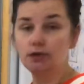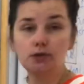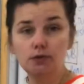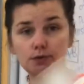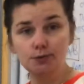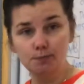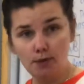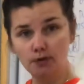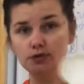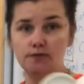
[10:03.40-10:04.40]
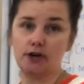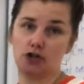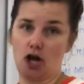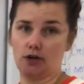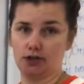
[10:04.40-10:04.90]
lose most of our
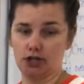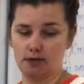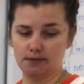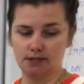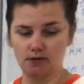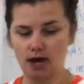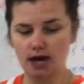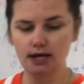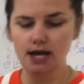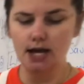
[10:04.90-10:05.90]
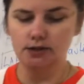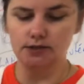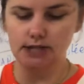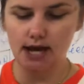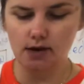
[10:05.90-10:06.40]
chocolate chips, okay?
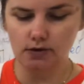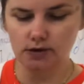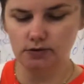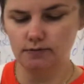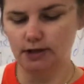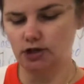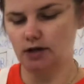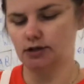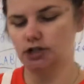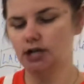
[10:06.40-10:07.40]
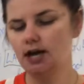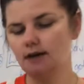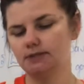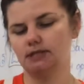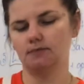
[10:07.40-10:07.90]
So say I go to do my chocolate
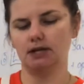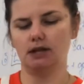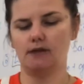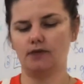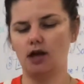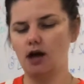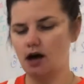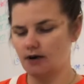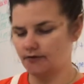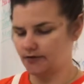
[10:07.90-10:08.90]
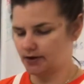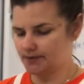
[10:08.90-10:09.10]
chips, I'm gonna level off.